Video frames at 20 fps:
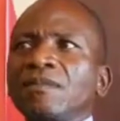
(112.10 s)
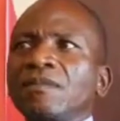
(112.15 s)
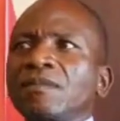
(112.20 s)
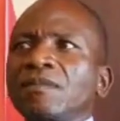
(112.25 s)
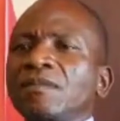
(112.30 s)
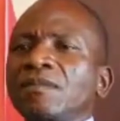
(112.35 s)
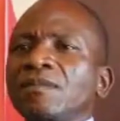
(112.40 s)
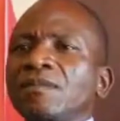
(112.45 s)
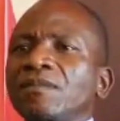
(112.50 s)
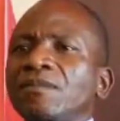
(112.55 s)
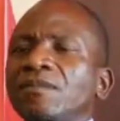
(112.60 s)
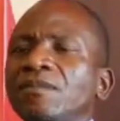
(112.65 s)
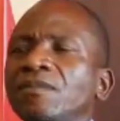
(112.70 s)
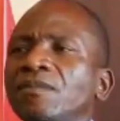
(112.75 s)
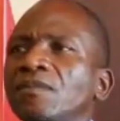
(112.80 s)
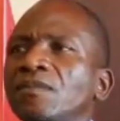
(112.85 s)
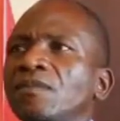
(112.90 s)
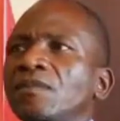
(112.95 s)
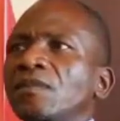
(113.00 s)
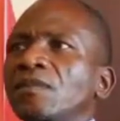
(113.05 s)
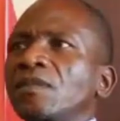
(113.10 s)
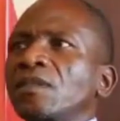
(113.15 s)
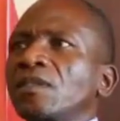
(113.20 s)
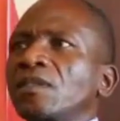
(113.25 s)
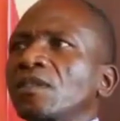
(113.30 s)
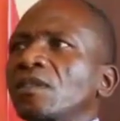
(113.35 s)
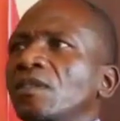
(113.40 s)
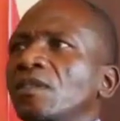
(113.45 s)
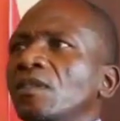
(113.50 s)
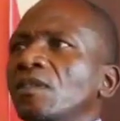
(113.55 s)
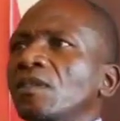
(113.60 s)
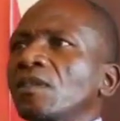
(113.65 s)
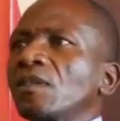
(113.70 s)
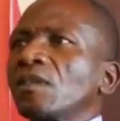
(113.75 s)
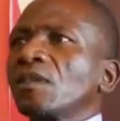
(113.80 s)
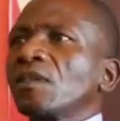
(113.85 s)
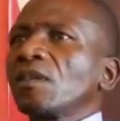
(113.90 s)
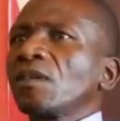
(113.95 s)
Nothing is said.